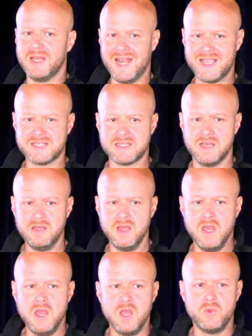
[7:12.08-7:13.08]
Alexa,
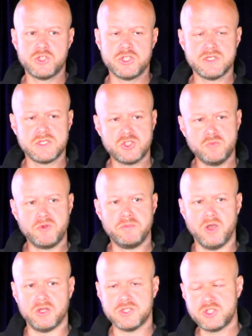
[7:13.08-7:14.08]
which is a super
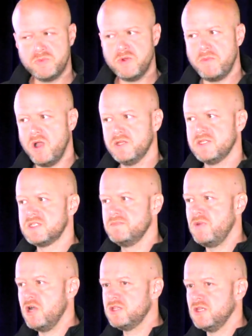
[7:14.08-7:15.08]
bot. A super bot is a
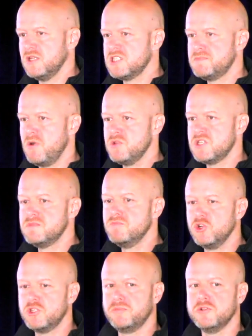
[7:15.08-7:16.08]
bot that exposes
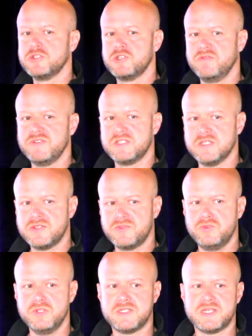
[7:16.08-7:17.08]
multiple services
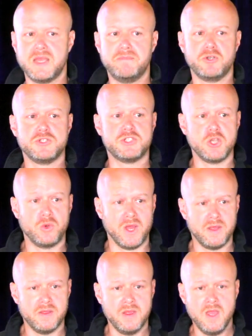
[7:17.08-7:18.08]
through the same persona.
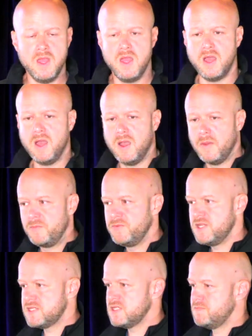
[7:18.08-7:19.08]

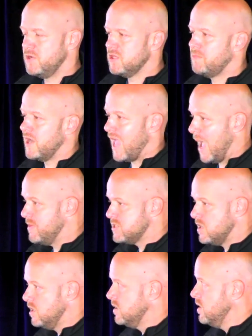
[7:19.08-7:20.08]
This is built by
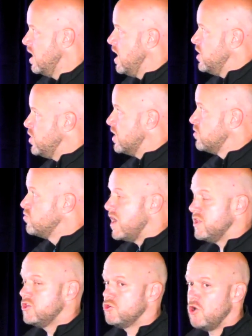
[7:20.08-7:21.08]
Amazon. You can
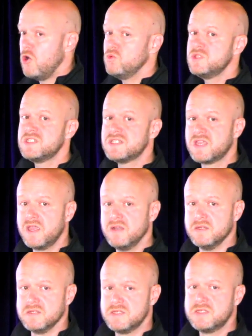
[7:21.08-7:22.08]
write your own
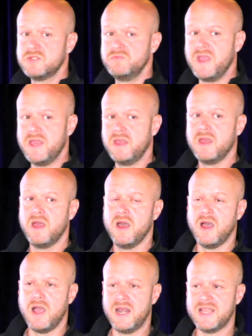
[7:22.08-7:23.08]
skills to make
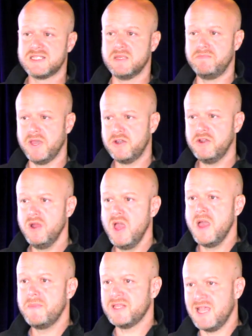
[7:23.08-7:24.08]
Alexa better,
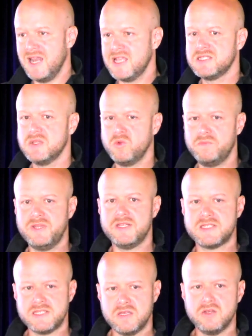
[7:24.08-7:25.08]
but Alexa will be the
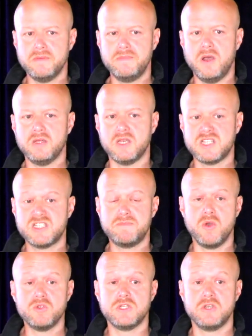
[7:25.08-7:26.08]
single bot
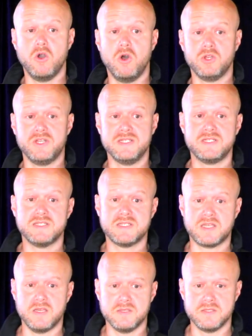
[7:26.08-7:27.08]
exposing all these
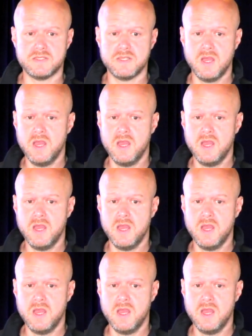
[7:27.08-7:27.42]
skills.